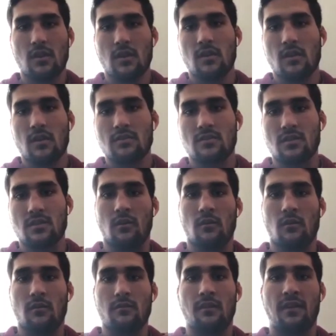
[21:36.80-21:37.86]
So
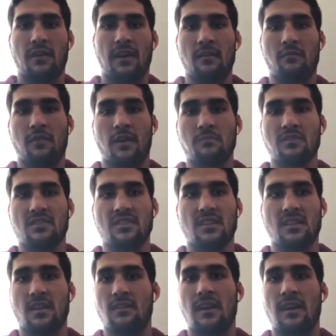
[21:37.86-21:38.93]
if I'm just sitting there
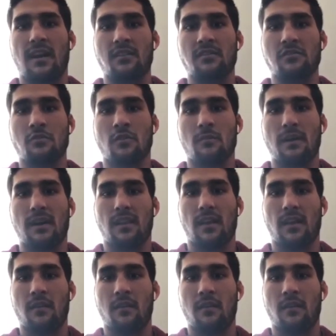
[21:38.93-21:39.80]
not enjoying my life,